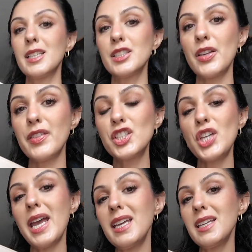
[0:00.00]
So the
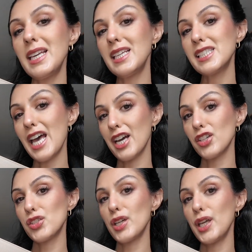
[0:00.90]
chain is
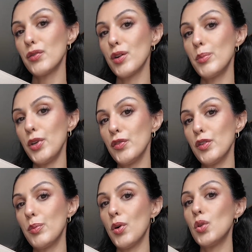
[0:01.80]
actually
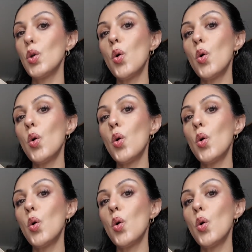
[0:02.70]
removable.